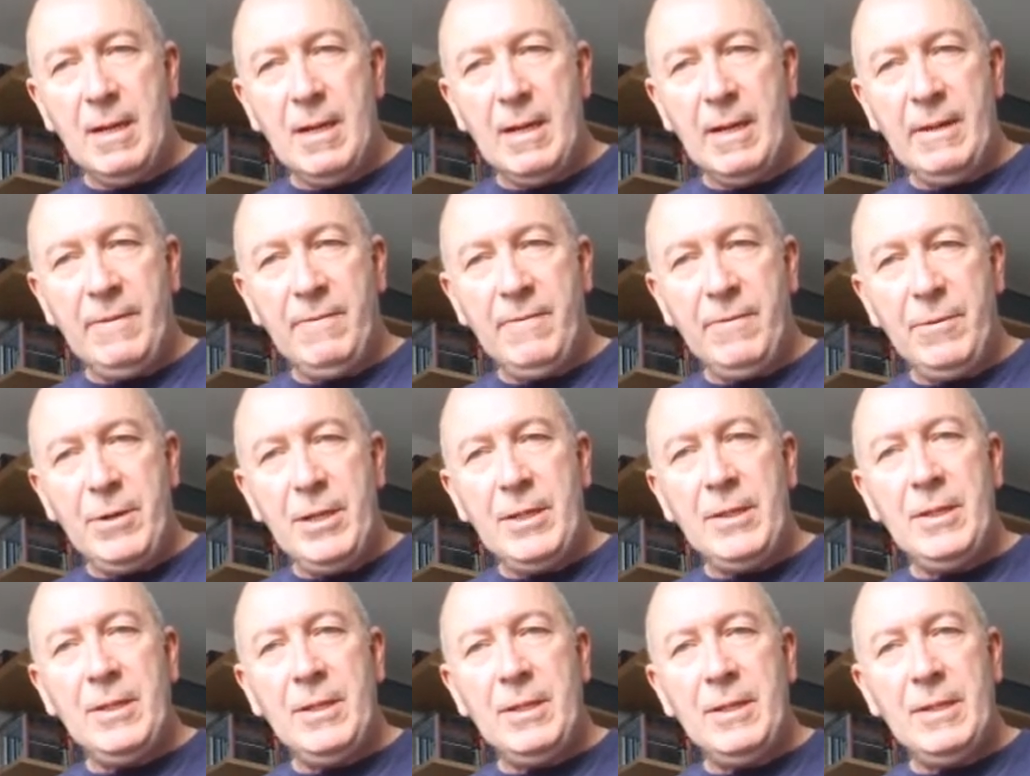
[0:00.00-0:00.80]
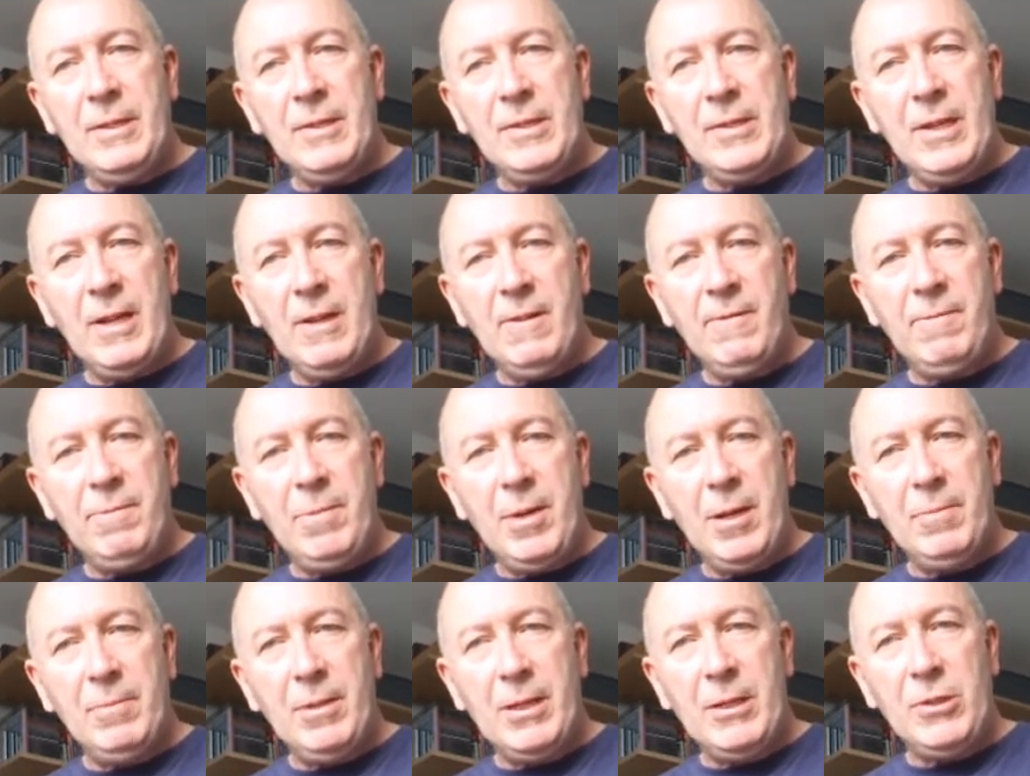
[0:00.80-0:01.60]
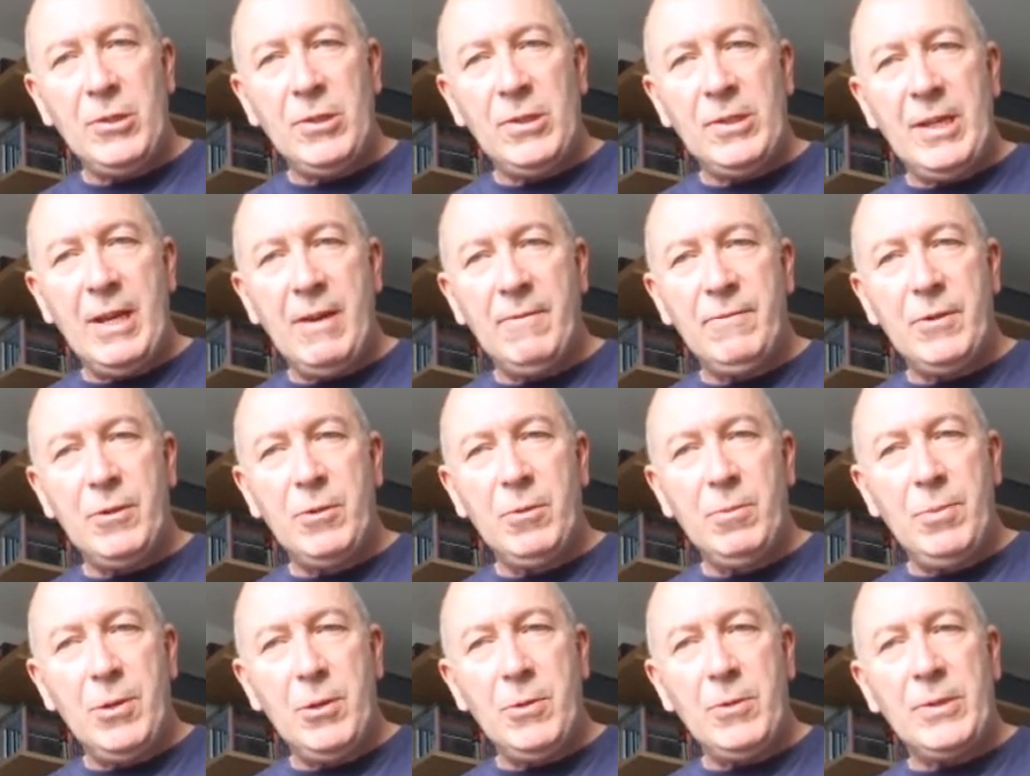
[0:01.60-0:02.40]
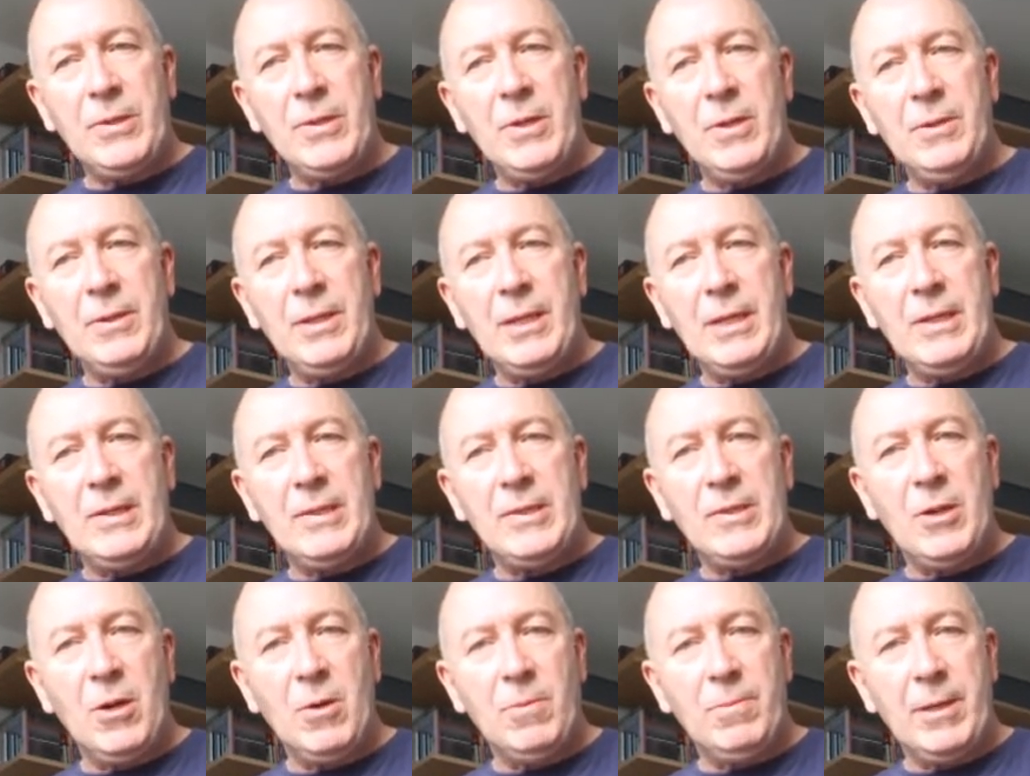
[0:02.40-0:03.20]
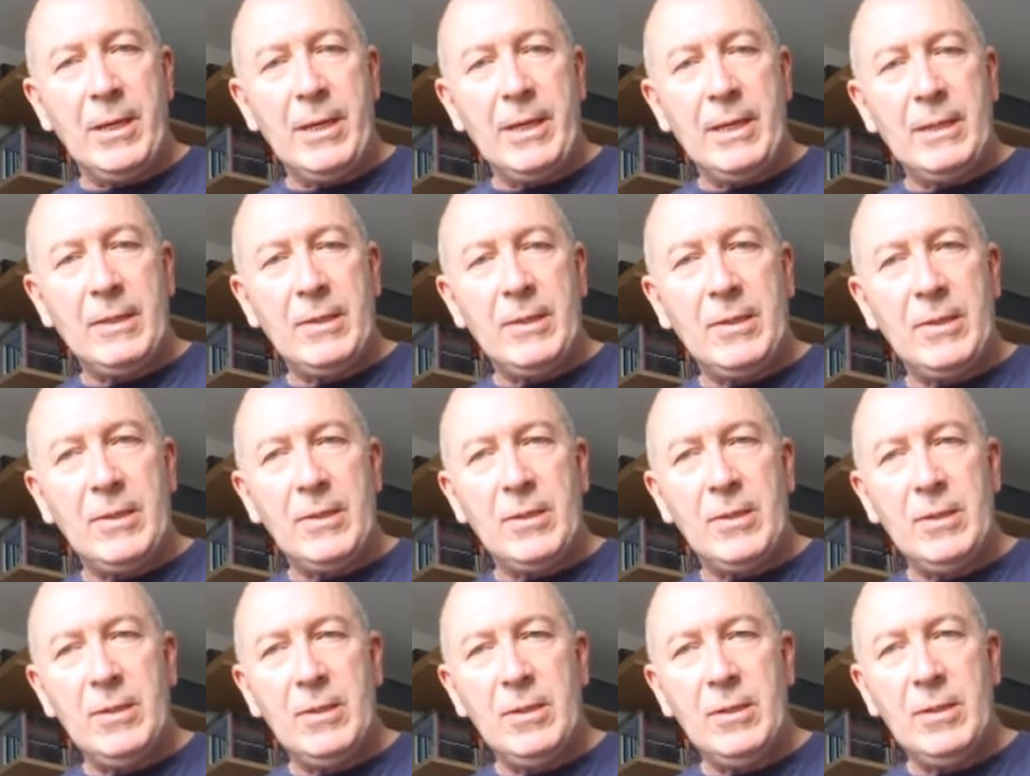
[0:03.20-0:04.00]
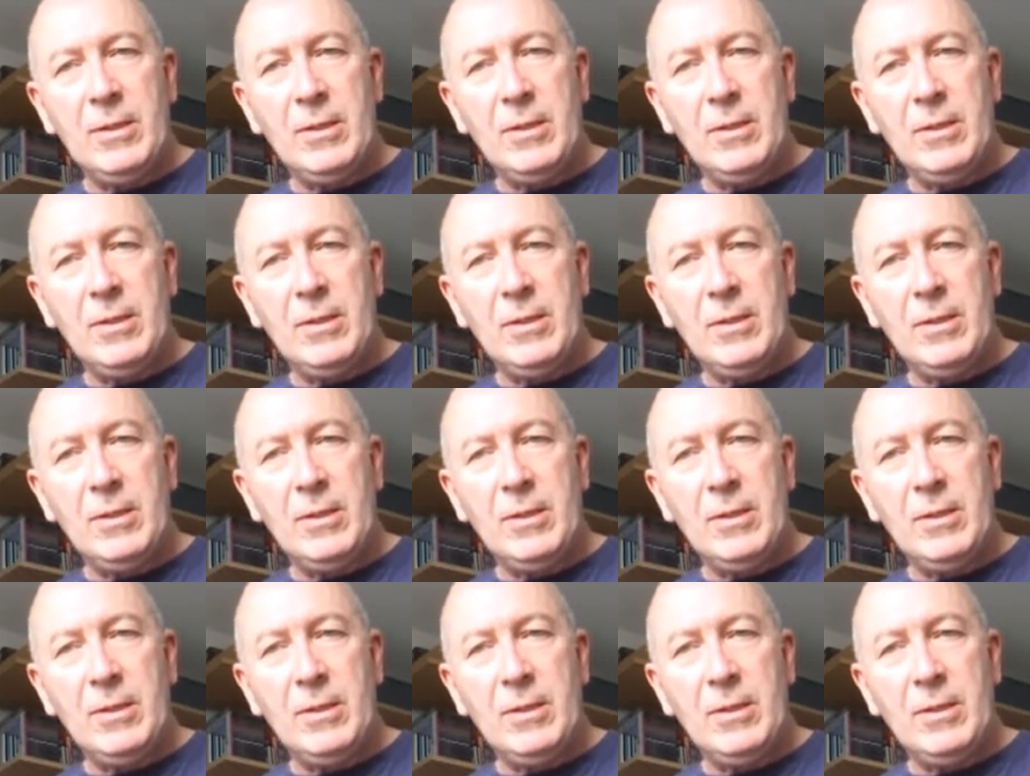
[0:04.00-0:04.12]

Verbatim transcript: I've written and self-published several books on these topics,